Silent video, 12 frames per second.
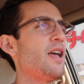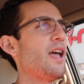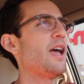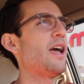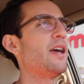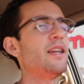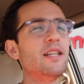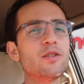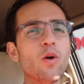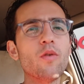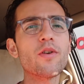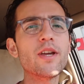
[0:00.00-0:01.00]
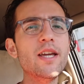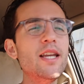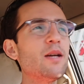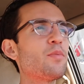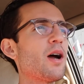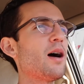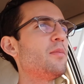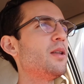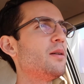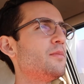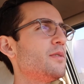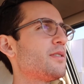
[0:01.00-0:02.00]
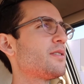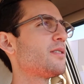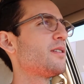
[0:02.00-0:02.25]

and its overheating problems.